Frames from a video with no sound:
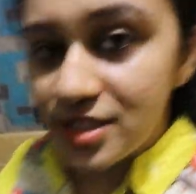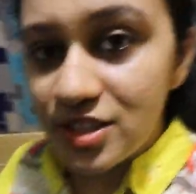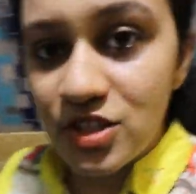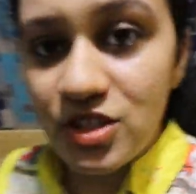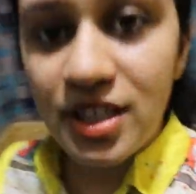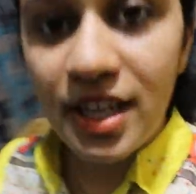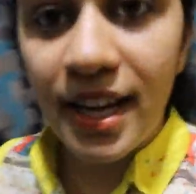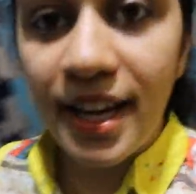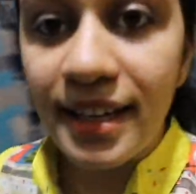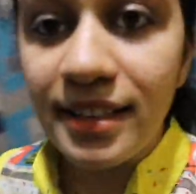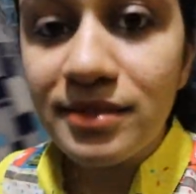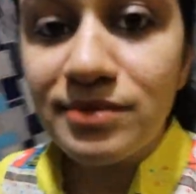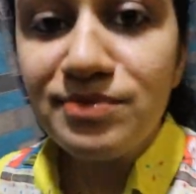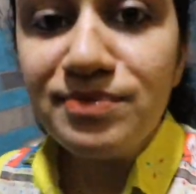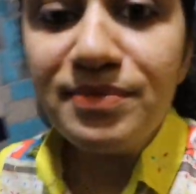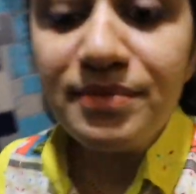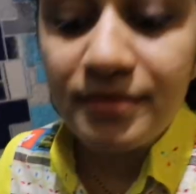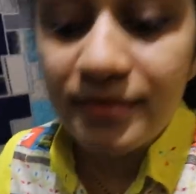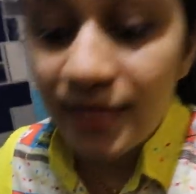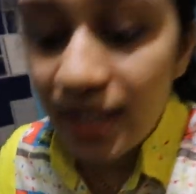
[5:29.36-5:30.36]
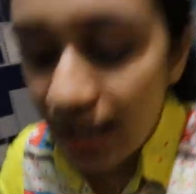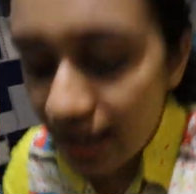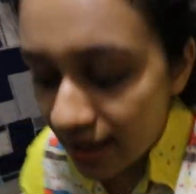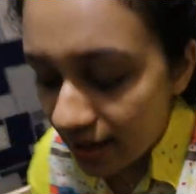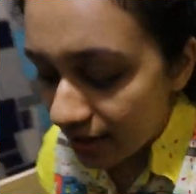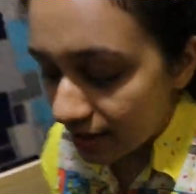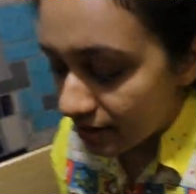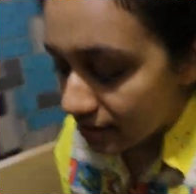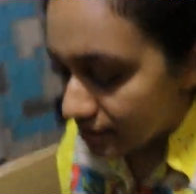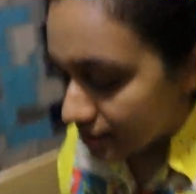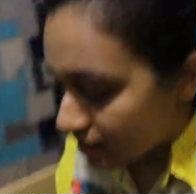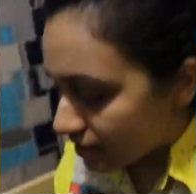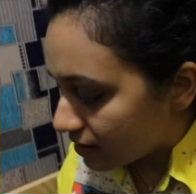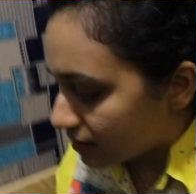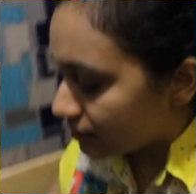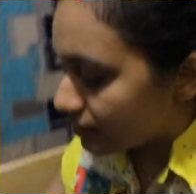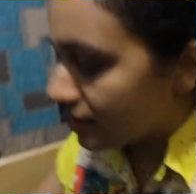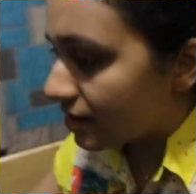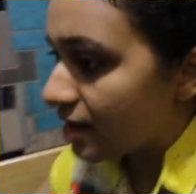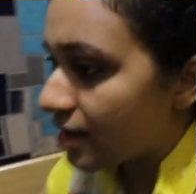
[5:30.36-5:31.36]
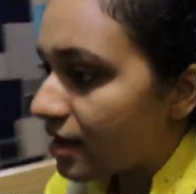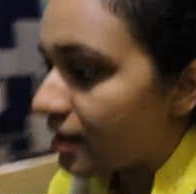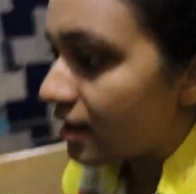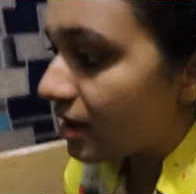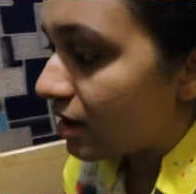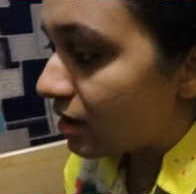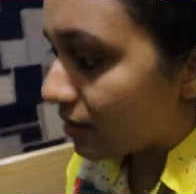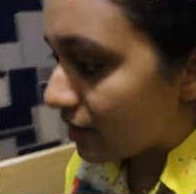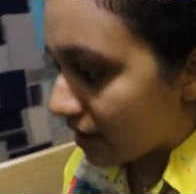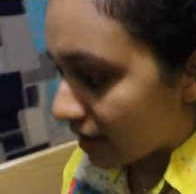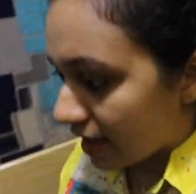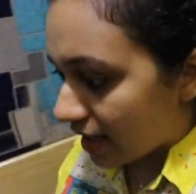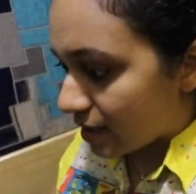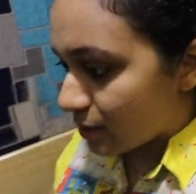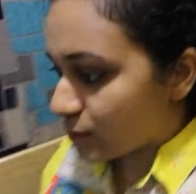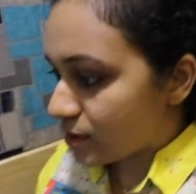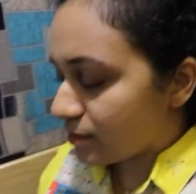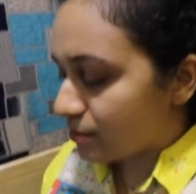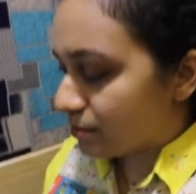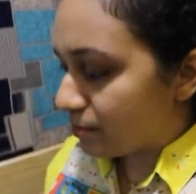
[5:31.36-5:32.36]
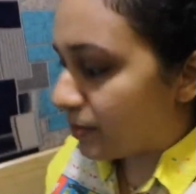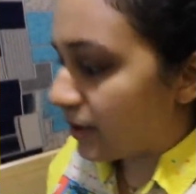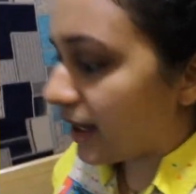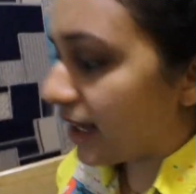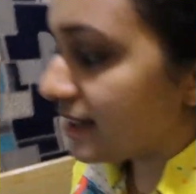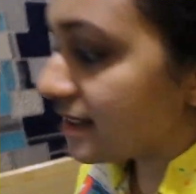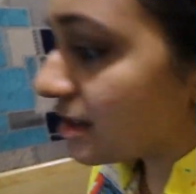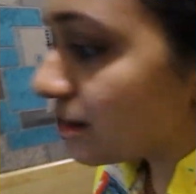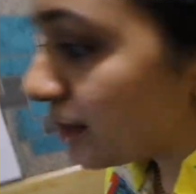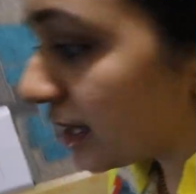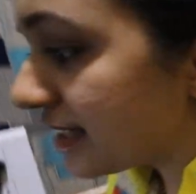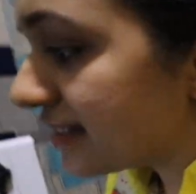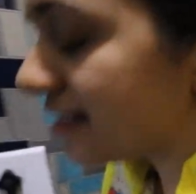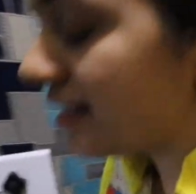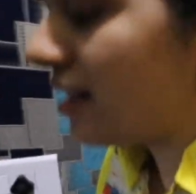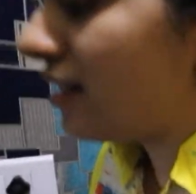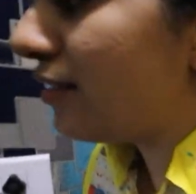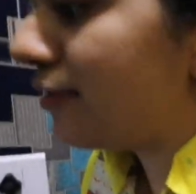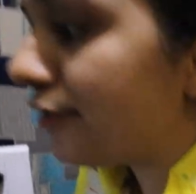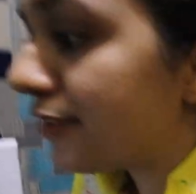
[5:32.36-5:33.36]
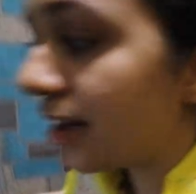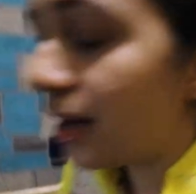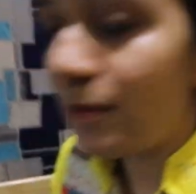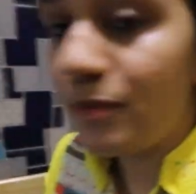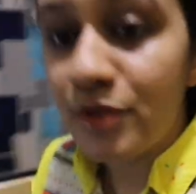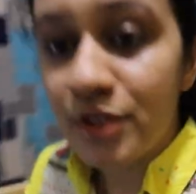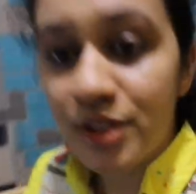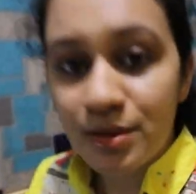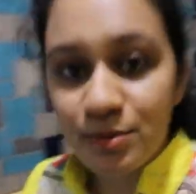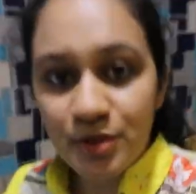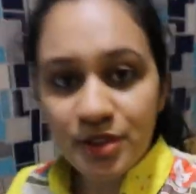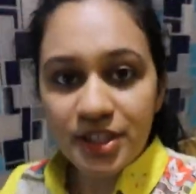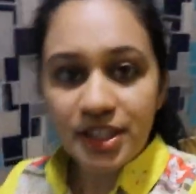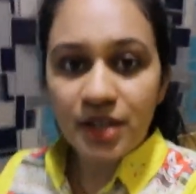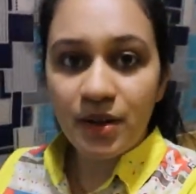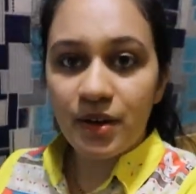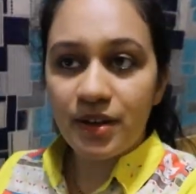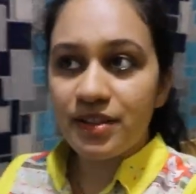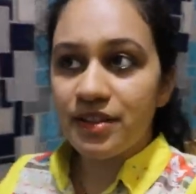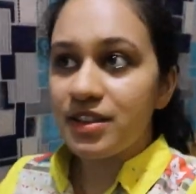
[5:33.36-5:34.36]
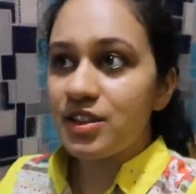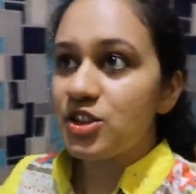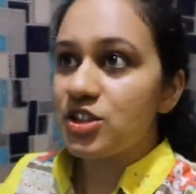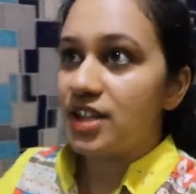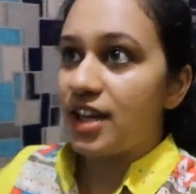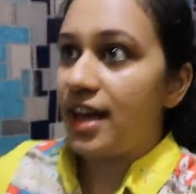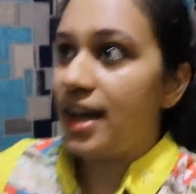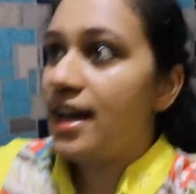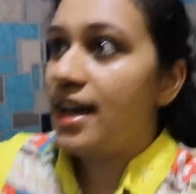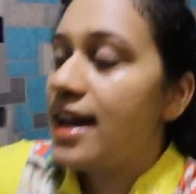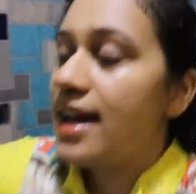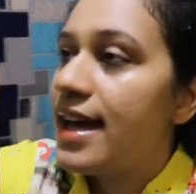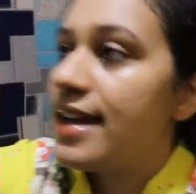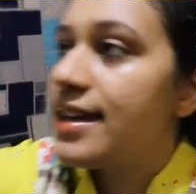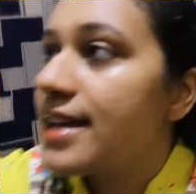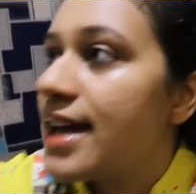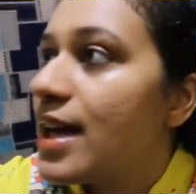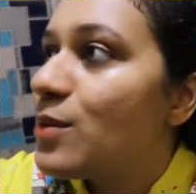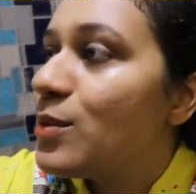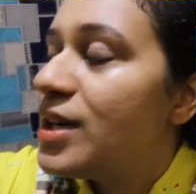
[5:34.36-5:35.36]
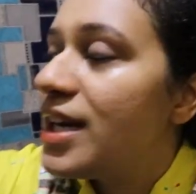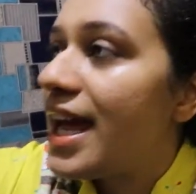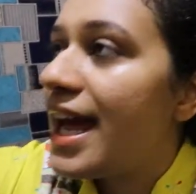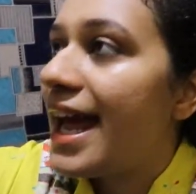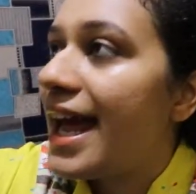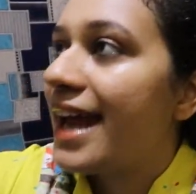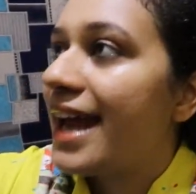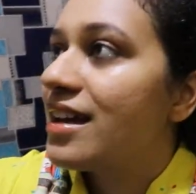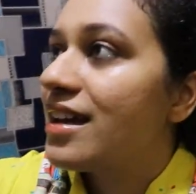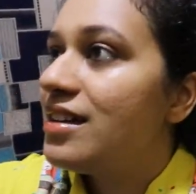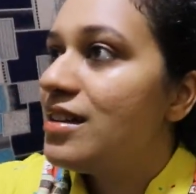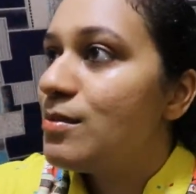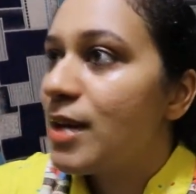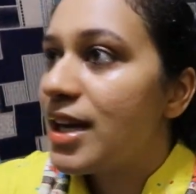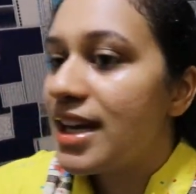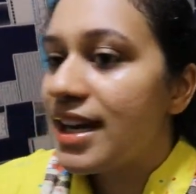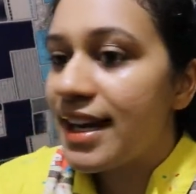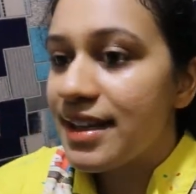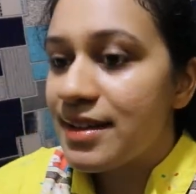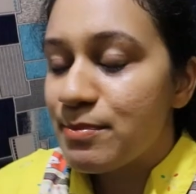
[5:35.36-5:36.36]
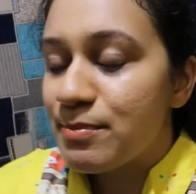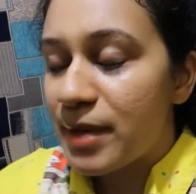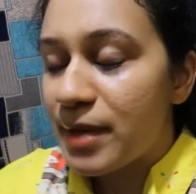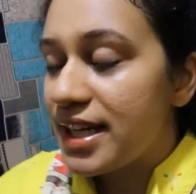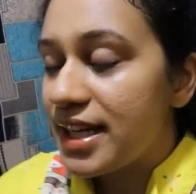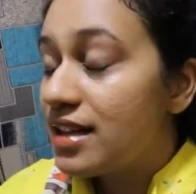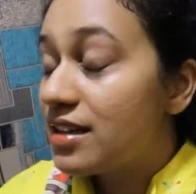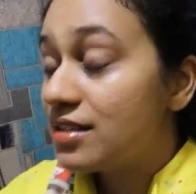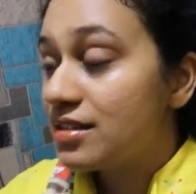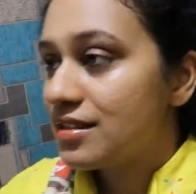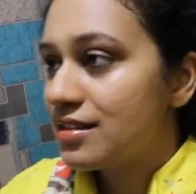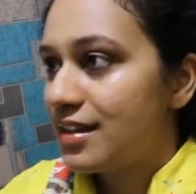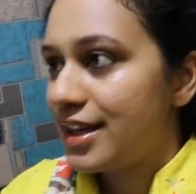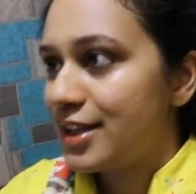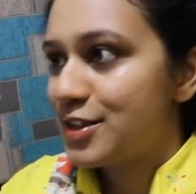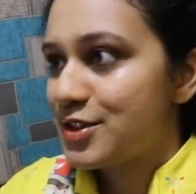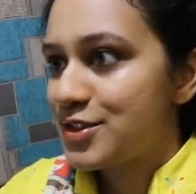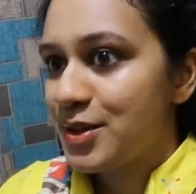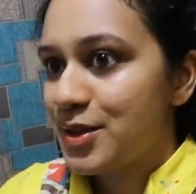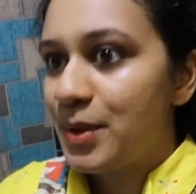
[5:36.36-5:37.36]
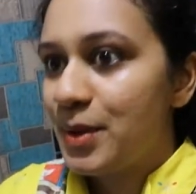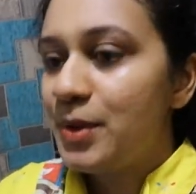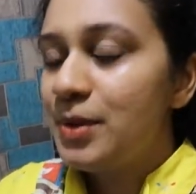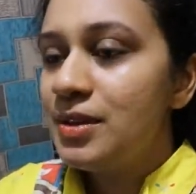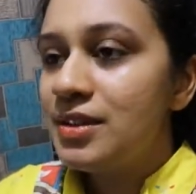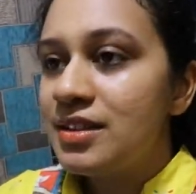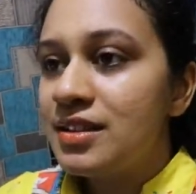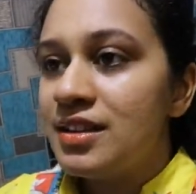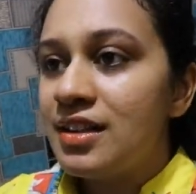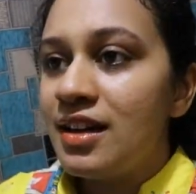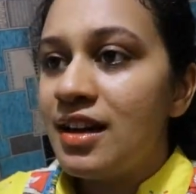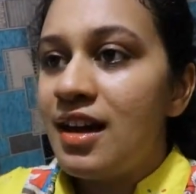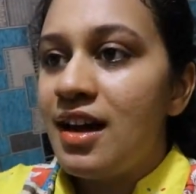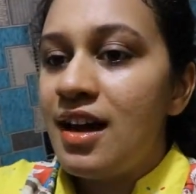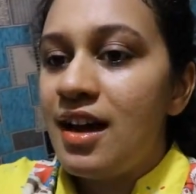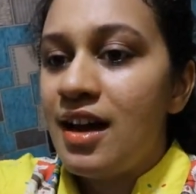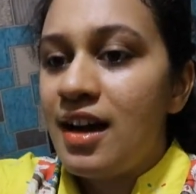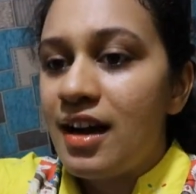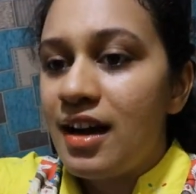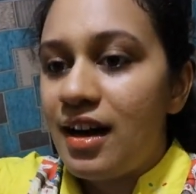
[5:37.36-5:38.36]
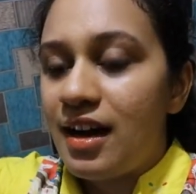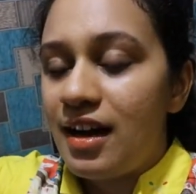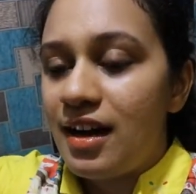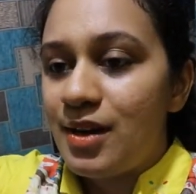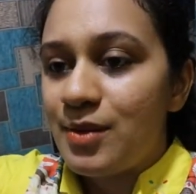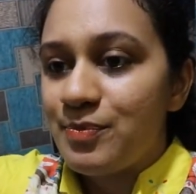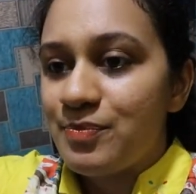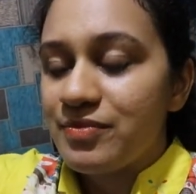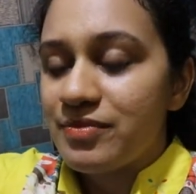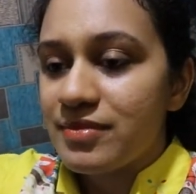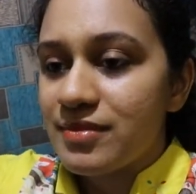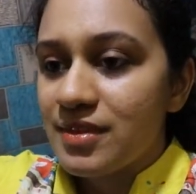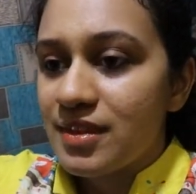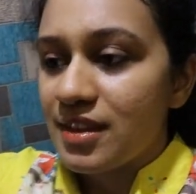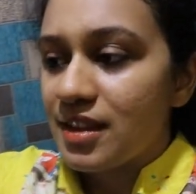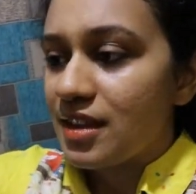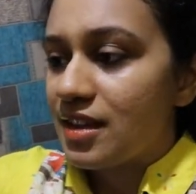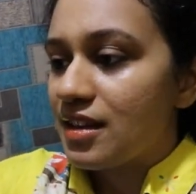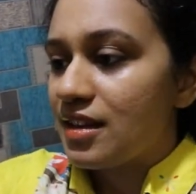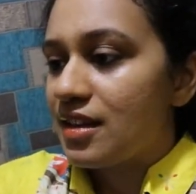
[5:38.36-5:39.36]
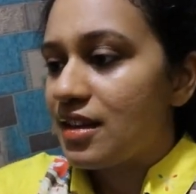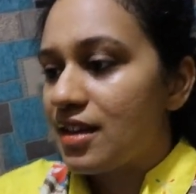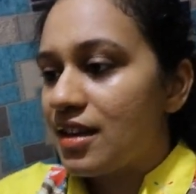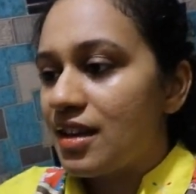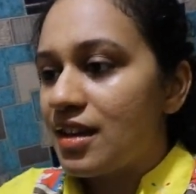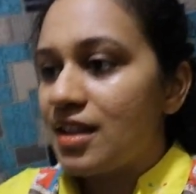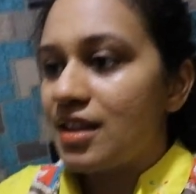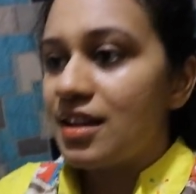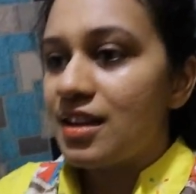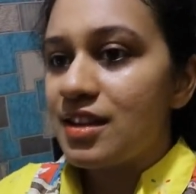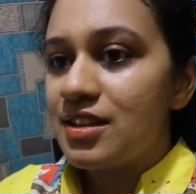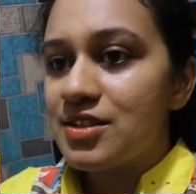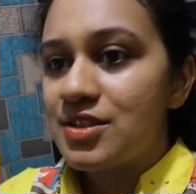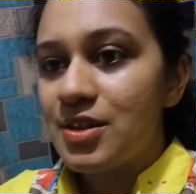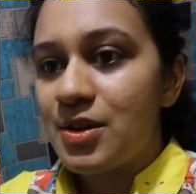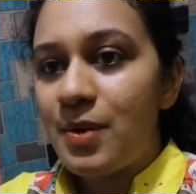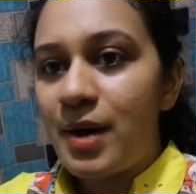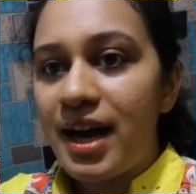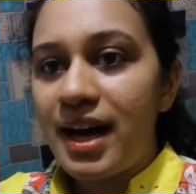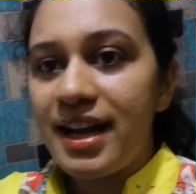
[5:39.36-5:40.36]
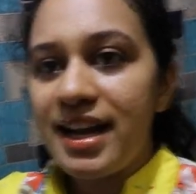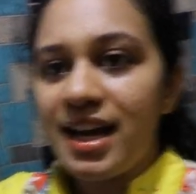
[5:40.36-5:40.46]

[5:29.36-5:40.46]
this chair and uh, okay, I will place myself comfortably on the chair and I will angle my like mic like so. Um, so I